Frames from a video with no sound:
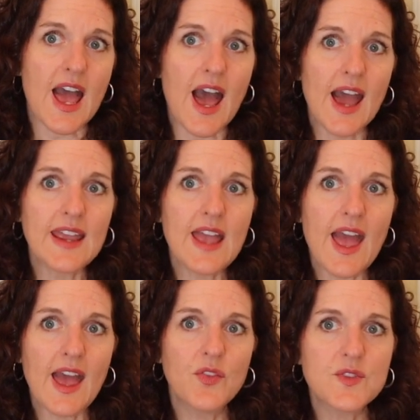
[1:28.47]
I
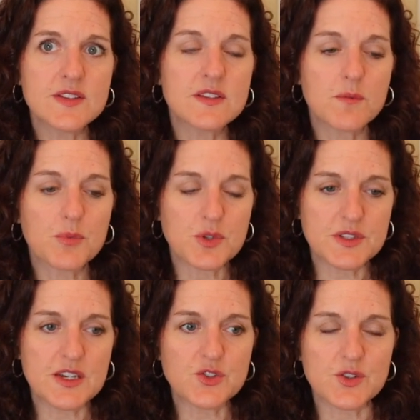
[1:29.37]
had this
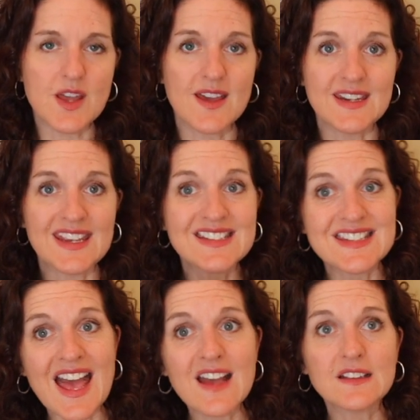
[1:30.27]
procedure done
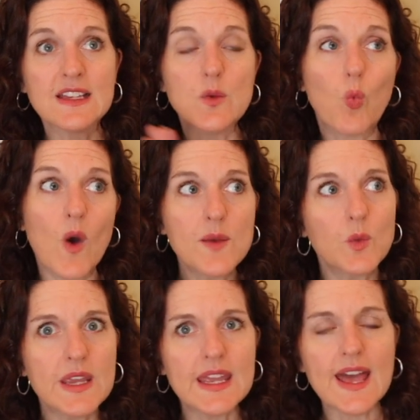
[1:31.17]
exactly 1
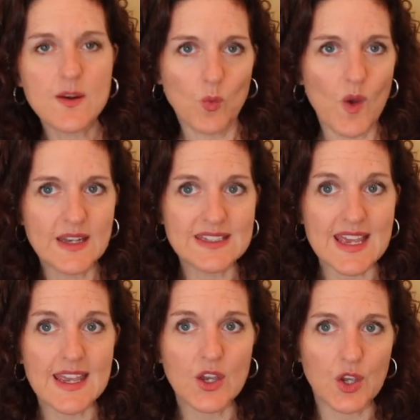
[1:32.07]
week and 1
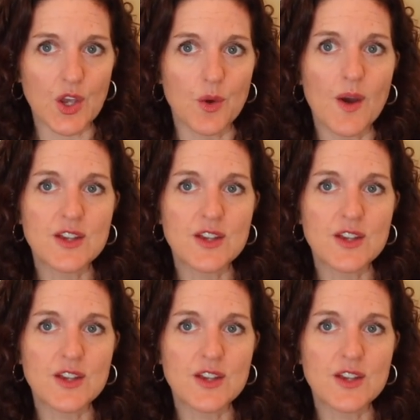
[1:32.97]
day ago.